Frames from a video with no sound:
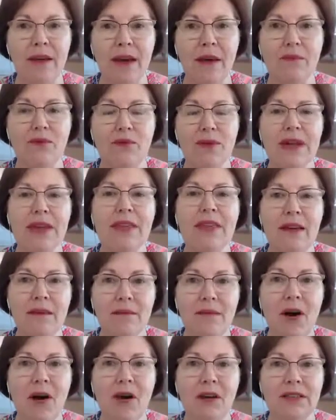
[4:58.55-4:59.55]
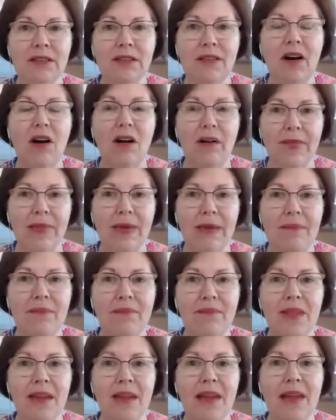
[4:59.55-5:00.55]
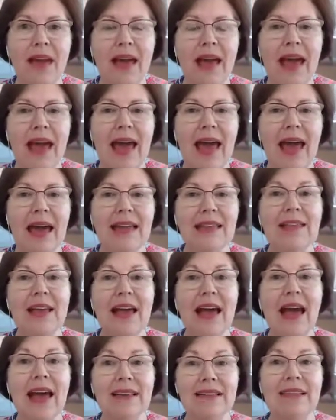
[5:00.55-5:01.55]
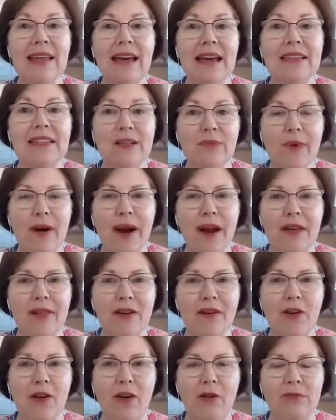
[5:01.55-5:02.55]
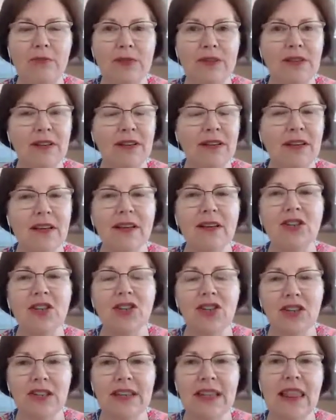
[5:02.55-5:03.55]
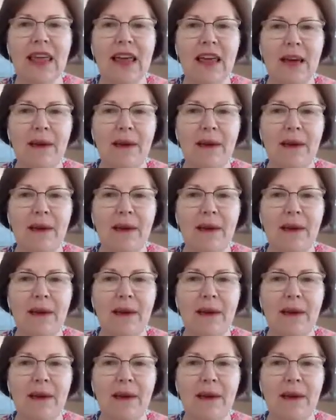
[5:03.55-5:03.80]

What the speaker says: breathing mask on them and as they spray the crops. So just think